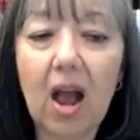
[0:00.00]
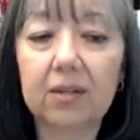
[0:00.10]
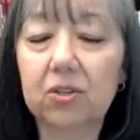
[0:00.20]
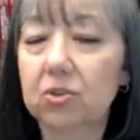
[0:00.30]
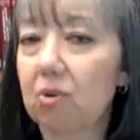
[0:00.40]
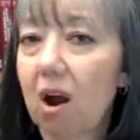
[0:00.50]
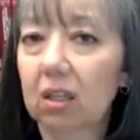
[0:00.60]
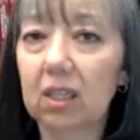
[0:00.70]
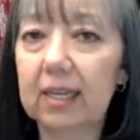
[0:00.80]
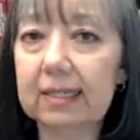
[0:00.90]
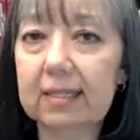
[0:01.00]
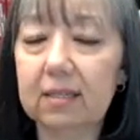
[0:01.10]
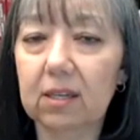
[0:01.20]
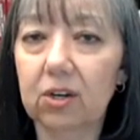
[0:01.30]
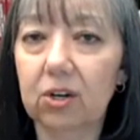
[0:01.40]
I strongly
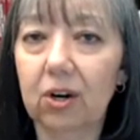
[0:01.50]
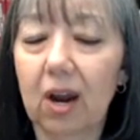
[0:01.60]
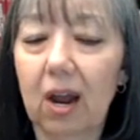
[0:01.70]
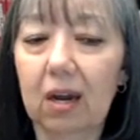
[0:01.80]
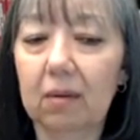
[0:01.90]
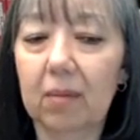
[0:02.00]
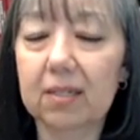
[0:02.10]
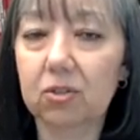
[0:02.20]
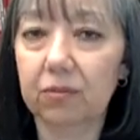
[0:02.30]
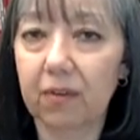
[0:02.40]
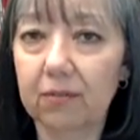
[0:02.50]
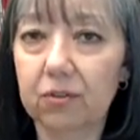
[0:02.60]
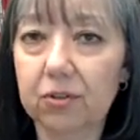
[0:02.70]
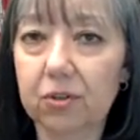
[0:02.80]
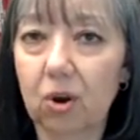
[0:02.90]
consider um, a
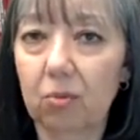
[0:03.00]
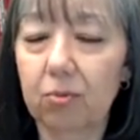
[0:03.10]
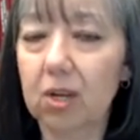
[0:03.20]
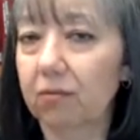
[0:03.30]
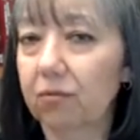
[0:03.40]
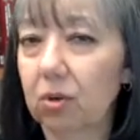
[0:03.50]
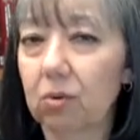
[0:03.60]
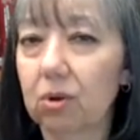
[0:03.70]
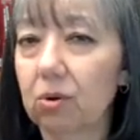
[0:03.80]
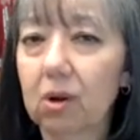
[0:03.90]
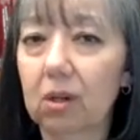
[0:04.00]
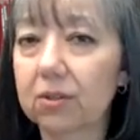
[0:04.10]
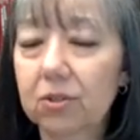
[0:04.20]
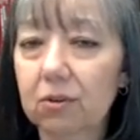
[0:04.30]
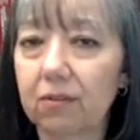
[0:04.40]
survivor's notebook. If you
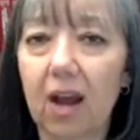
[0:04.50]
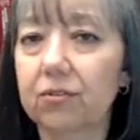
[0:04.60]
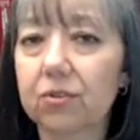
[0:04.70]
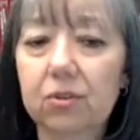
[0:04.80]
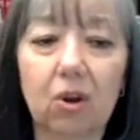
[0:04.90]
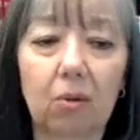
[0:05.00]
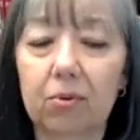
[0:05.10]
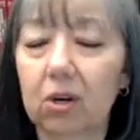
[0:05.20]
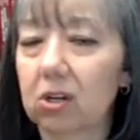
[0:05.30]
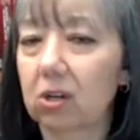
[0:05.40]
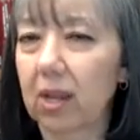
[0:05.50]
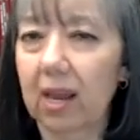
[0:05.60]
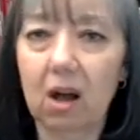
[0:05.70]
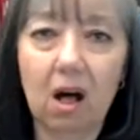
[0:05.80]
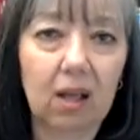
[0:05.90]
Google survivor's notebook, you'll
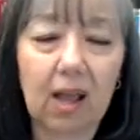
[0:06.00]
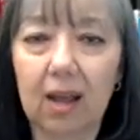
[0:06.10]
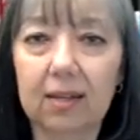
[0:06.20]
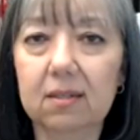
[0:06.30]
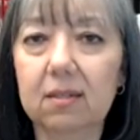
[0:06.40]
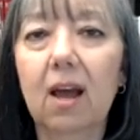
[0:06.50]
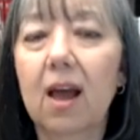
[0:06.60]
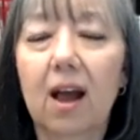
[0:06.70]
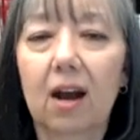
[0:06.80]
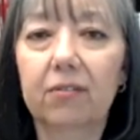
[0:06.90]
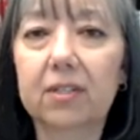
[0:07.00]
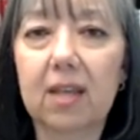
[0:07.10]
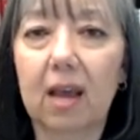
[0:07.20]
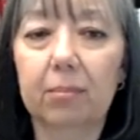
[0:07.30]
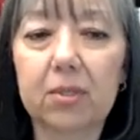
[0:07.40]
get all kinds of
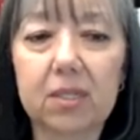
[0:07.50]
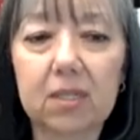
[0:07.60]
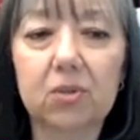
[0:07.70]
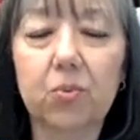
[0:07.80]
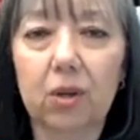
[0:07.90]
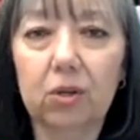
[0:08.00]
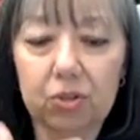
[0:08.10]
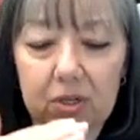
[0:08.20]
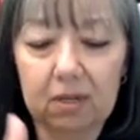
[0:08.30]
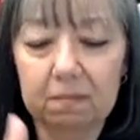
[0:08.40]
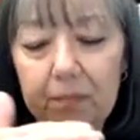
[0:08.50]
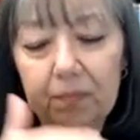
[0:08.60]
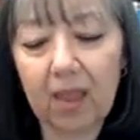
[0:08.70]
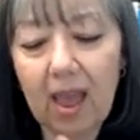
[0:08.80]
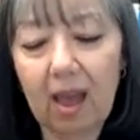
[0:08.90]
examples. This is where you should
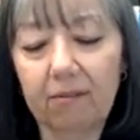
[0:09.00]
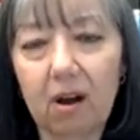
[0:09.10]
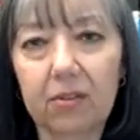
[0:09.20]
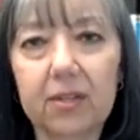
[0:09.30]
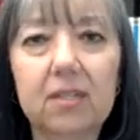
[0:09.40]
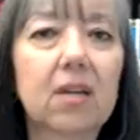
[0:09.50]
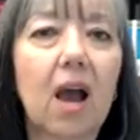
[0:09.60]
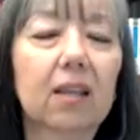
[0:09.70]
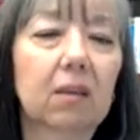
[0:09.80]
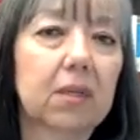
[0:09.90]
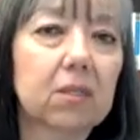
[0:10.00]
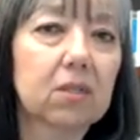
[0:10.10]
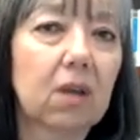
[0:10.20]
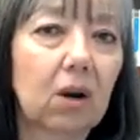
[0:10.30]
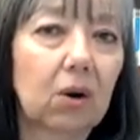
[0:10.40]
have all these
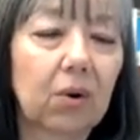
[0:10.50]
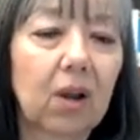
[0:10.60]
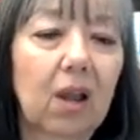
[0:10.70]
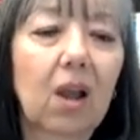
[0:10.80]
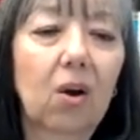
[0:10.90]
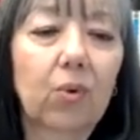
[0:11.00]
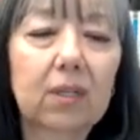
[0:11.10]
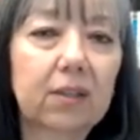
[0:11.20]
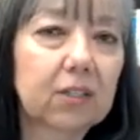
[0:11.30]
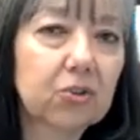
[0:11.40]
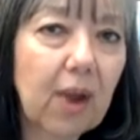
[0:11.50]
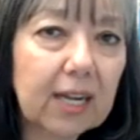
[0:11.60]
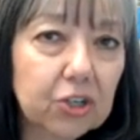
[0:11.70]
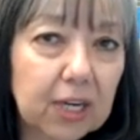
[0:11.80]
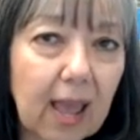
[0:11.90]
documents. So when the
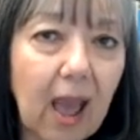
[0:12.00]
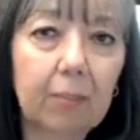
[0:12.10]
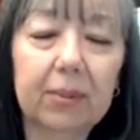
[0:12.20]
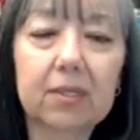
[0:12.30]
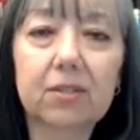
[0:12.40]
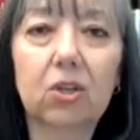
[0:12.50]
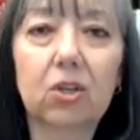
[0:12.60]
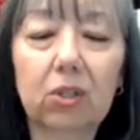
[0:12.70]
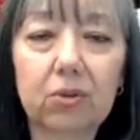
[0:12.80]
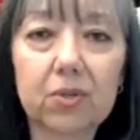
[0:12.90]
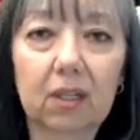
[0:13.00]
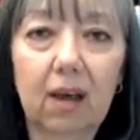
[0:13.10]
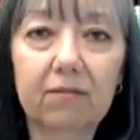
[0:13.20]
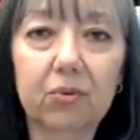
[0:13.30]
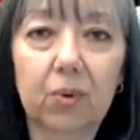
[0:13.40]
tragedy happens that you lose a
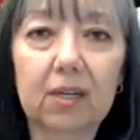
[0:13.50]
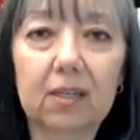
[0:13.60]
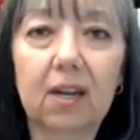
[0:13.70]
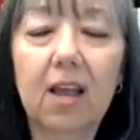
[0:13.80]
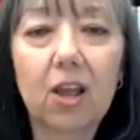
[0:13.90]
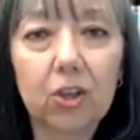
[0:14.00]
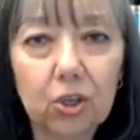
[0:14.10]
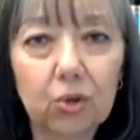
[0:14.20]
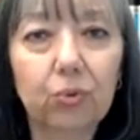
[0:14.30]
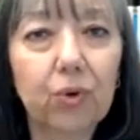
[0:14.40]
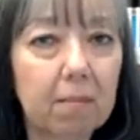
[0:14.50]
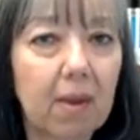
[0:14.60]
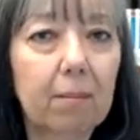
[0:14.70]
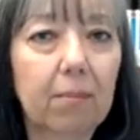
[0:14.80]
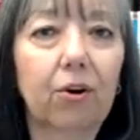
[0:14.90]
loved one, you
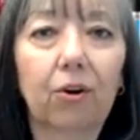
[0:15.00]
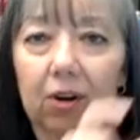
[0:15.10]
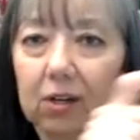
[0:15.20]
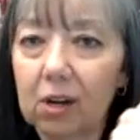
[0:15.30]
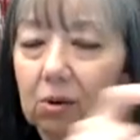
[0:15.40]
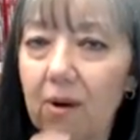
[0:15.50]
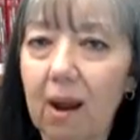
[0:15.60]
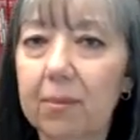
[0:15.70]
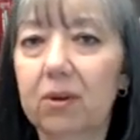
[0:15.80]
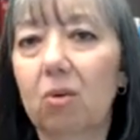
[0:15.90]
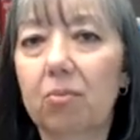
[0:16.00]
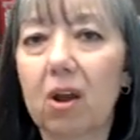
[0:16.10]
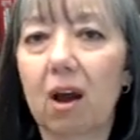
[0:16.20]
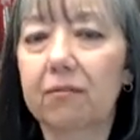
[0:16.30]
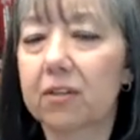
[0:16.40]
remember, go grab the
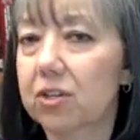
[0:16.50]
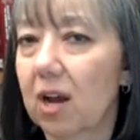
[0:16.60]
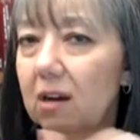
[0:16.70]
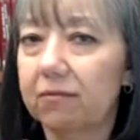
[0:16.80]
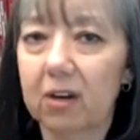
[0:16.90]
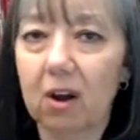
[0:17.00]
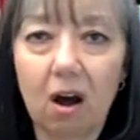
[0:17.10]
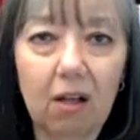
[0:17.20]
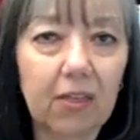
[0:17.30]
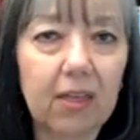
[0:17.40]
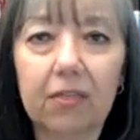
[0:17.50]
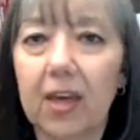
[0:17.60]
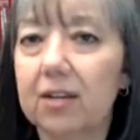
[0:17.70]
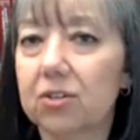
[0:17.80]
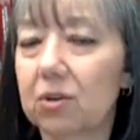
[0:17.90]
notebook off the shelf and all the
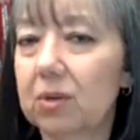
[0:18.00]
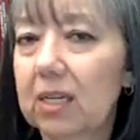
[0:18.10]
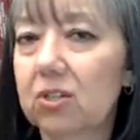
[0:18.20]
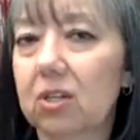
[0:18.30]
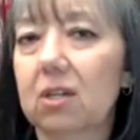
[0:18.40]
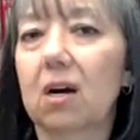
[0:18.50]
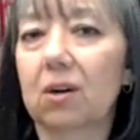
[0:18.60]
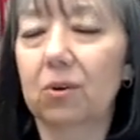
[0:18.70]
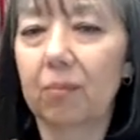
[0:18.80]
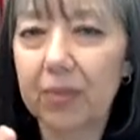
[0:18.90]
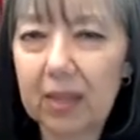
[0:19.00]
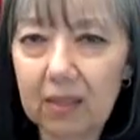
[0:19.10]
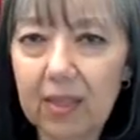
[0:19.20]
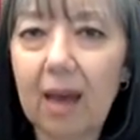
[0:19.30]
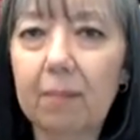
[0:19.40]
things you need to know
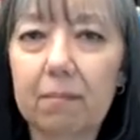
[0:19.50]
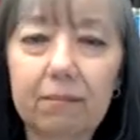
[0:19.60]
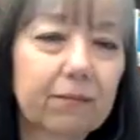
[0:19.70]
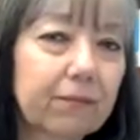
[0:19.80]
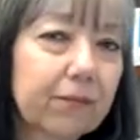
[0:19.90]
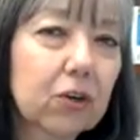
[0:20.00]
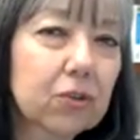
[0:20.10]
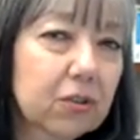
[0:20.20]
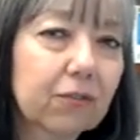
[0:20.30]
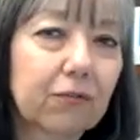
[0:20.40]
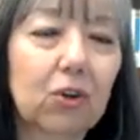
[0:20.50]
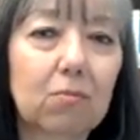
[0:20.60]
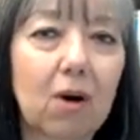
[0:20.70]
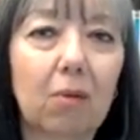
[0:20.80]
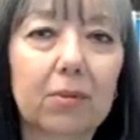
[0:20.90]
in that first few
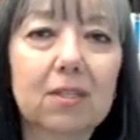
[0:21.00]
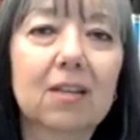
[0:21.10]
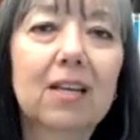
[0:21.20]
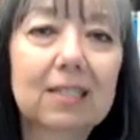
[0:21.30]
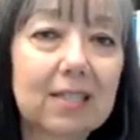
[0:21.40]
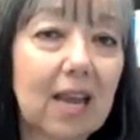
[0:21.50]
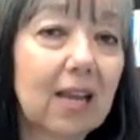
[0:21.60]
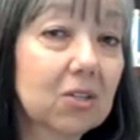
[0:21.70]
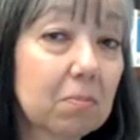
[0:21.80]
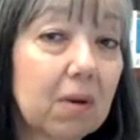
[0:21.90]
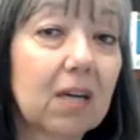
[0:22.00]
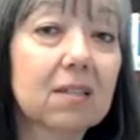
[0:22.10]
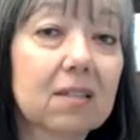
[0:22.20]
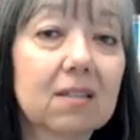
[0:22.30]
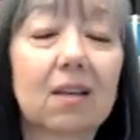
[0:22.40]
moments, days,
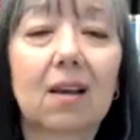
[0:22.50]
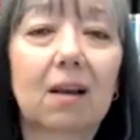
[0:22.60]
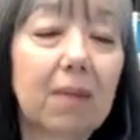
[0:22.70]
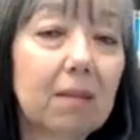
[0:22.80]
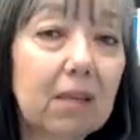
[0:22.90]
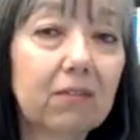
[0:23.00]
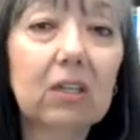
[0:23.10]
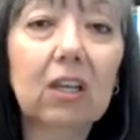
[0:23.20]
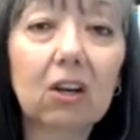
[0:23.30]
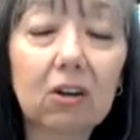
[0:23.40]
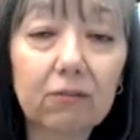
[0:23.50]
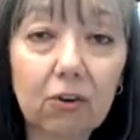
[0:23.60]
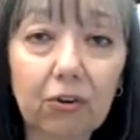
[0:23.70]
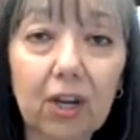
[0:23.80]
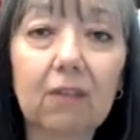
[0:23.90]
months, maybe even year of
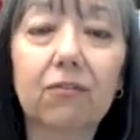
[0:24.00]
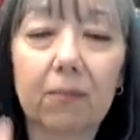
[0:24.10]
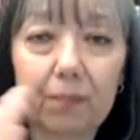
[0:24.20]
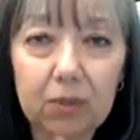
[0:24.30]
grief.